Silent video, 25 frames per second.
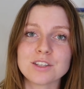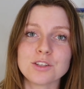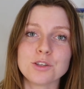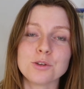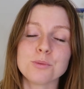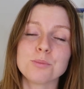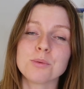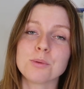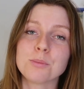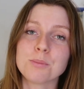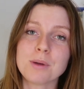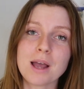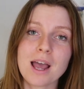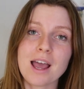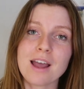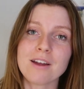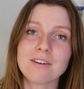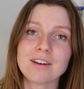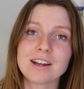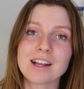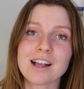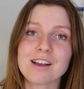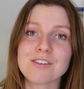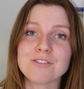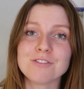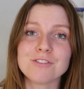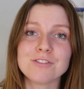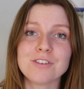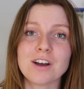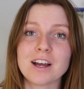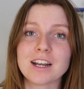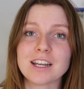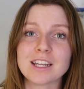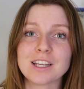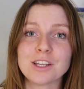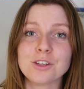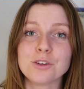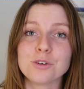you preparing and
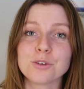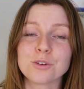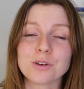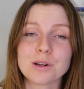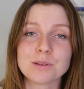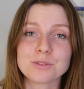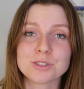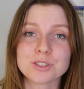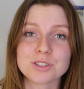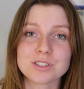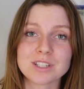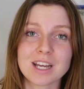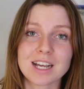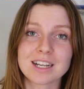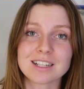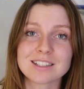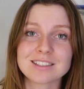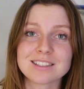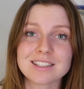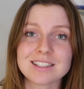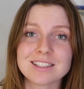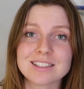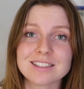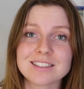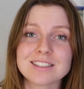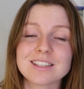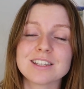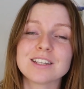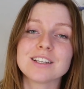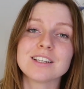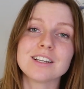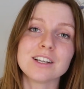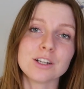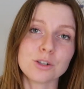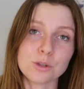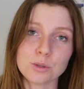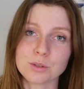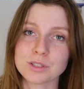filing your crypto taxes
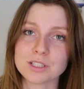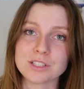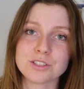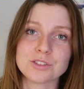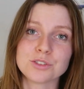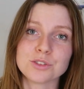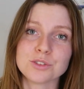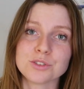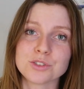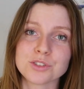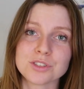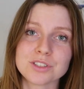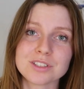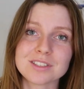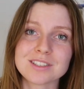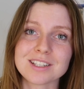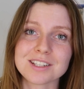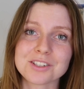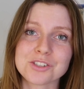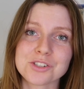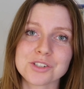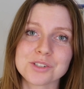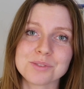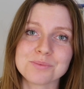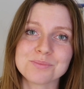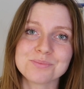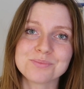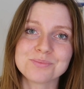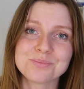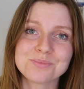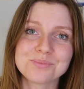according to your jurisdiction.